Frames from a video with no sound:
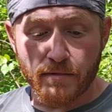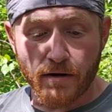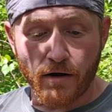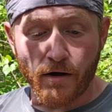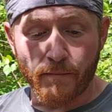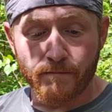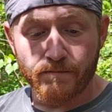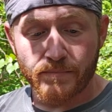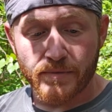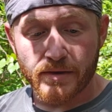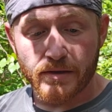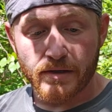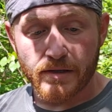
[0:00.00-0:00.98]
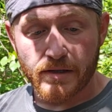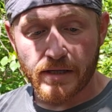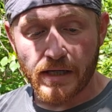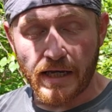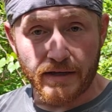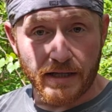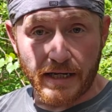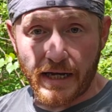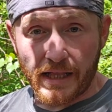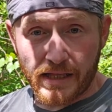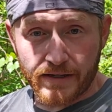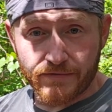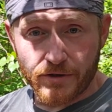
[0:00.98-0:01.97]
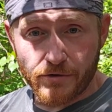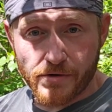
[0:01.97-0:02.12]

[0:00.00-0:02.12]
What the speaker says: I left the